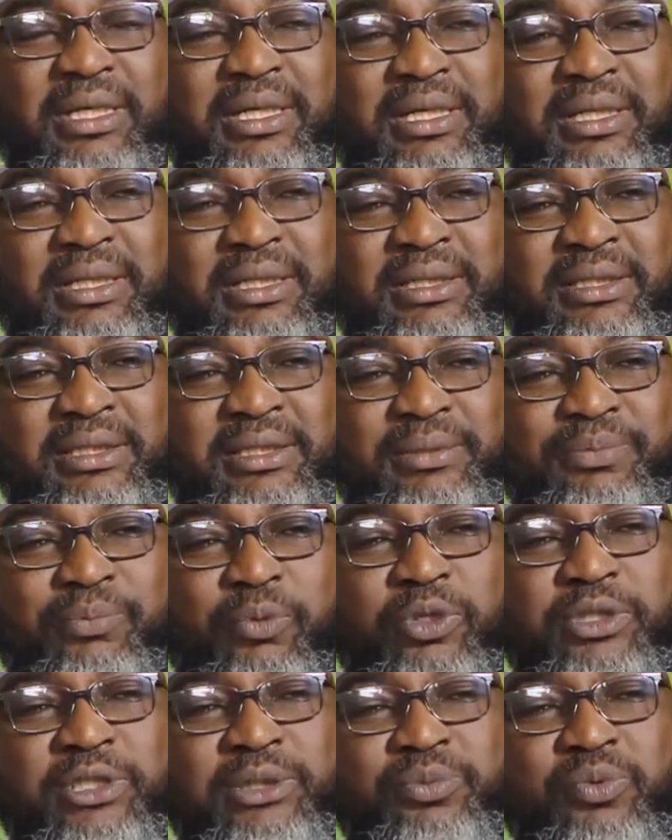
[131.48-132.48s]
it's
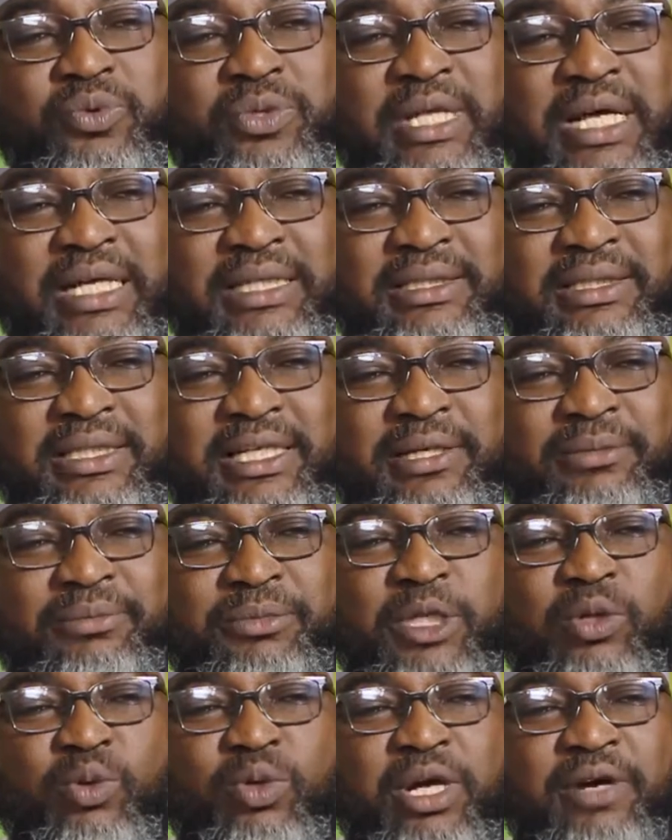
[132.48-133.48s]
possible that
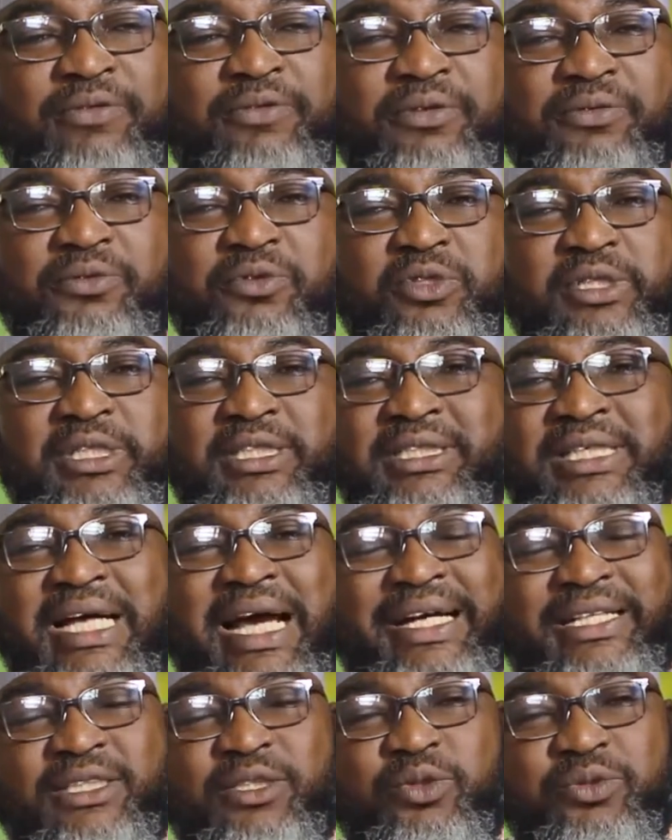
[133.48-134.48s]
they will have even
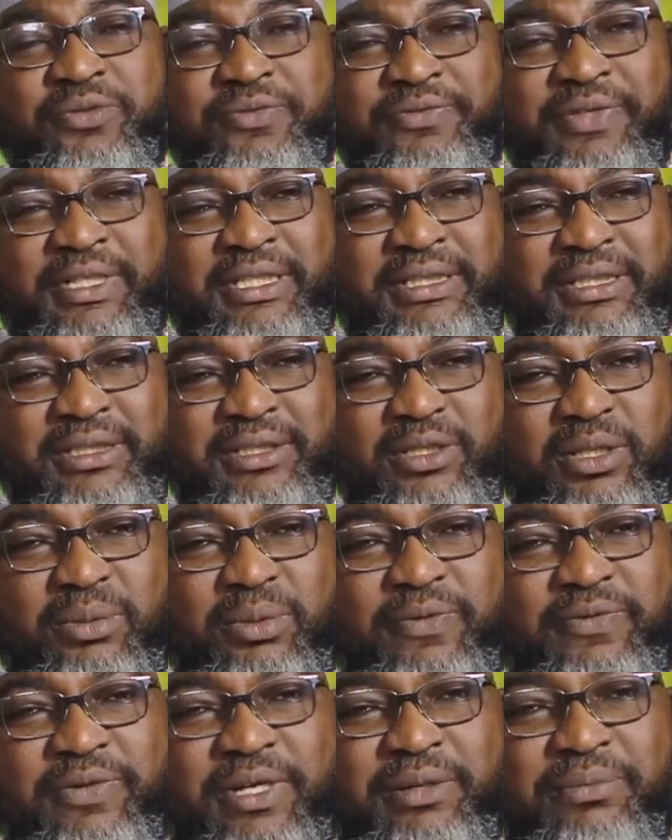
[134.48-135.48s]
resigned to fate. Some
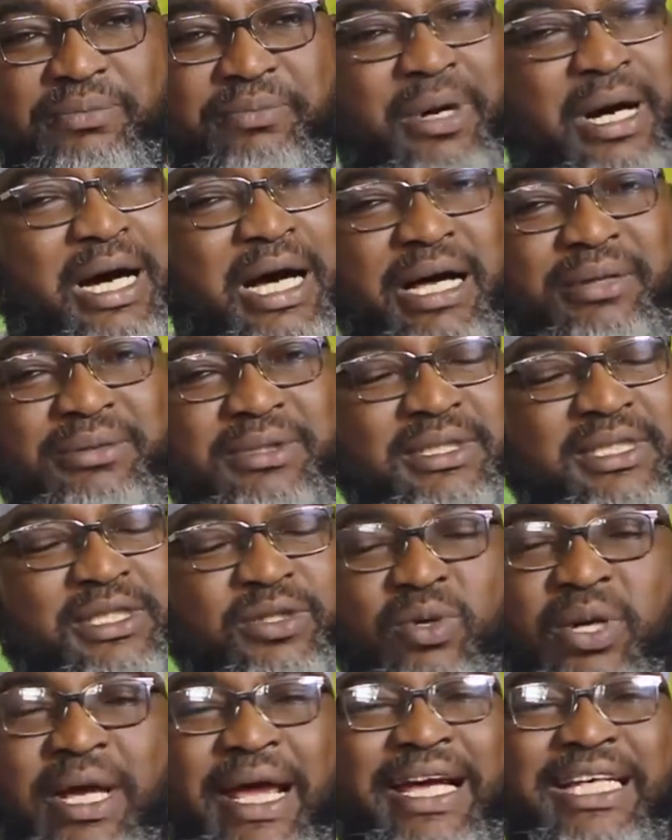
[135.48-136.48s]
of them perhaps did
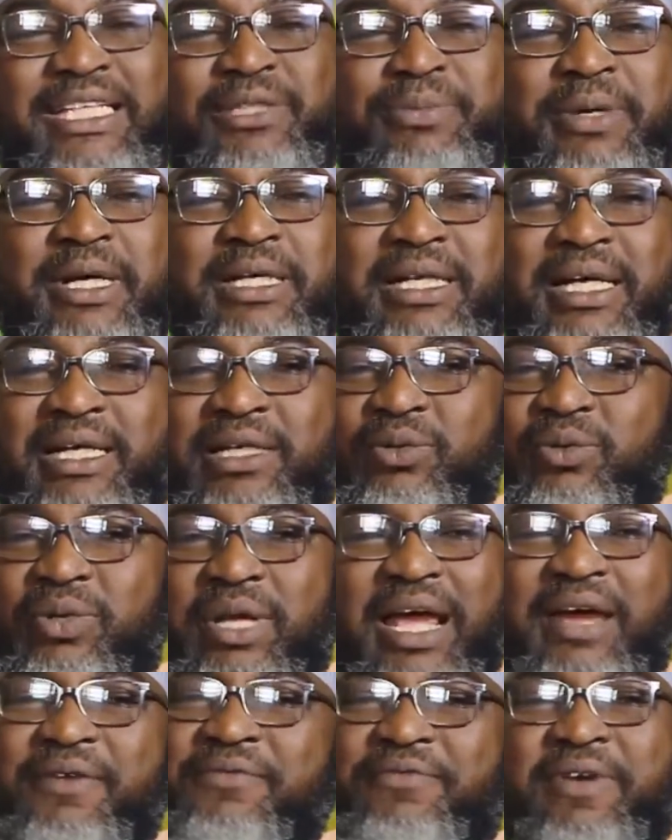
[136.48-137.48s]
not expect that they
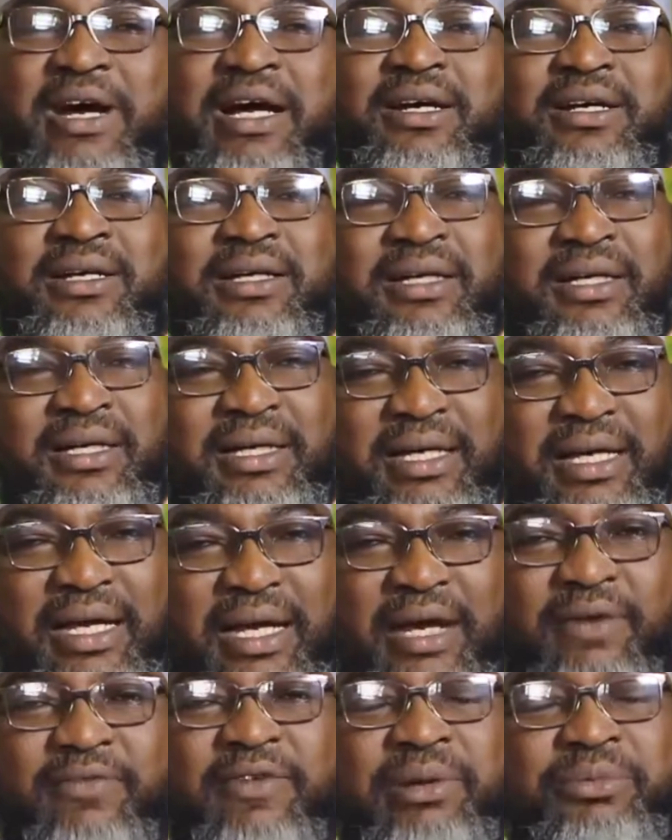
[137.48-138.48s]
will
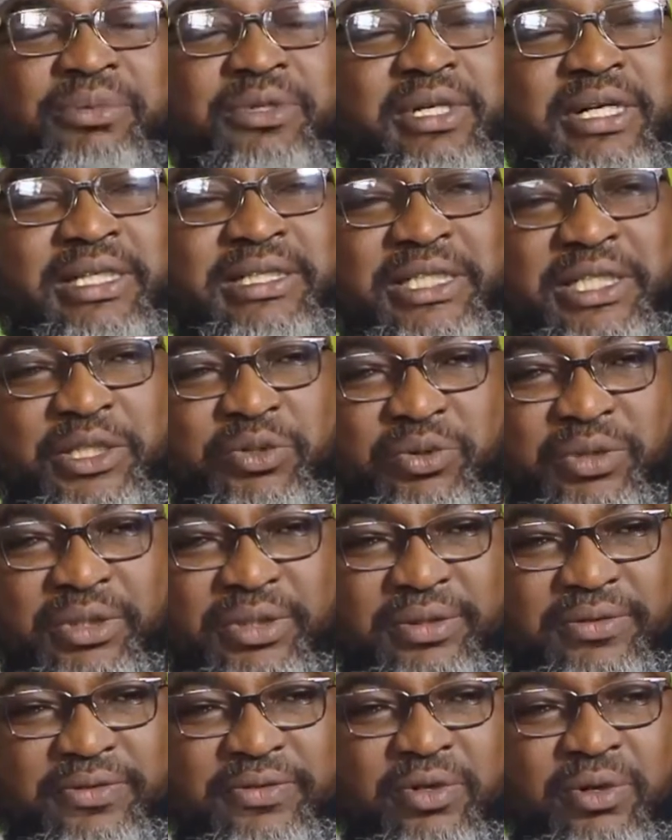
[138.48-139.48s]
ever be rescued
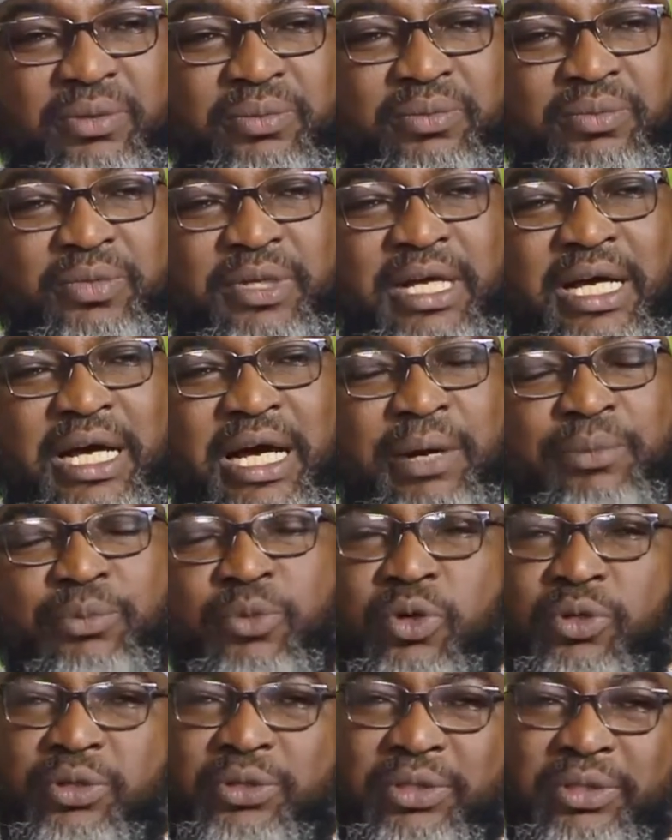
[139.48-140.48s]
from their
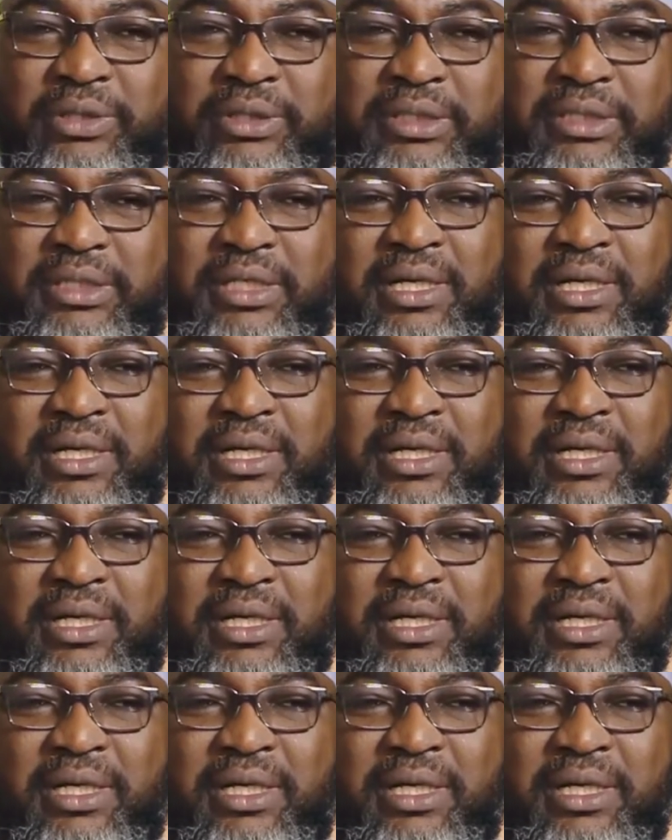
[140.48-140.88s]
abductors.